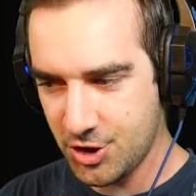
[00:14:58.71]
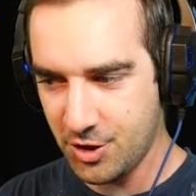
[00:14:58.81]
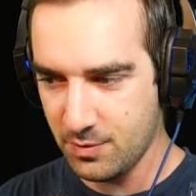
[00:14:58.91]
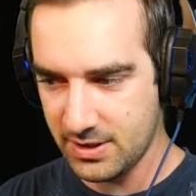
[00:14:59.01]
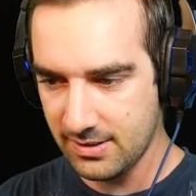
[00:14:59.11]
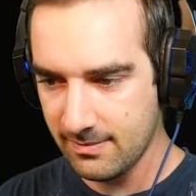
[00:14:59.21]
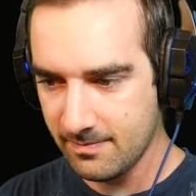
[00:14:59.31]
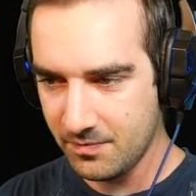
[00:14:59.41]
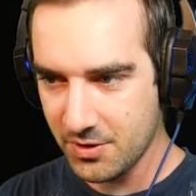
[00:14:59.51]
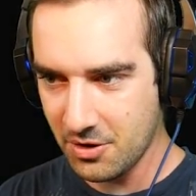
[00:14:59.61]
shoot.
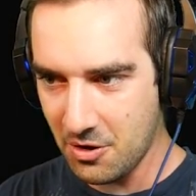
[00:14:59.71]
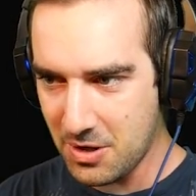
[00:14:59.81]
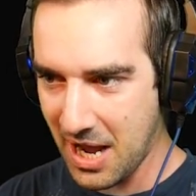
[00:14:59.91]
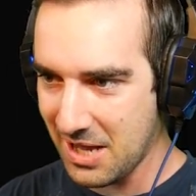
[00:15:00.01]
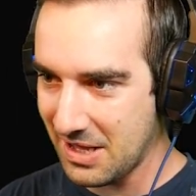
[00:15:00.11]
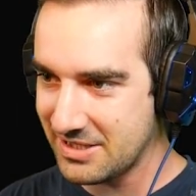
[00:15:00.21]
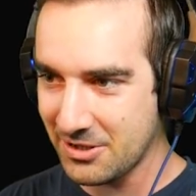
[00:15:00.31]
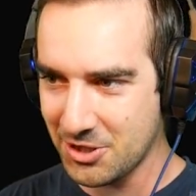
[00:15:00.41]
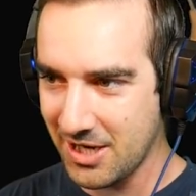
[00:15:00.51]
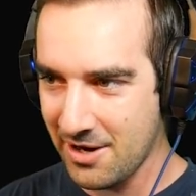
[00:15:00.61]
Okay, that's
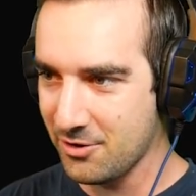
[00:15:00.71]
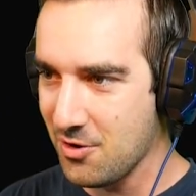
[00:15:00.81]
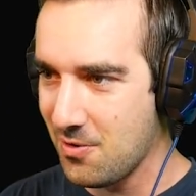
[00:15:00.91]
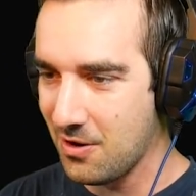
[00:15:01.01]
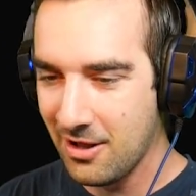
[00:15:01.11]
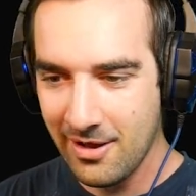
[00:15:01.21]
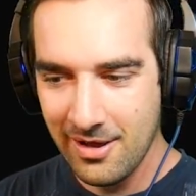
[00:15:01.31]
actually kind of cool.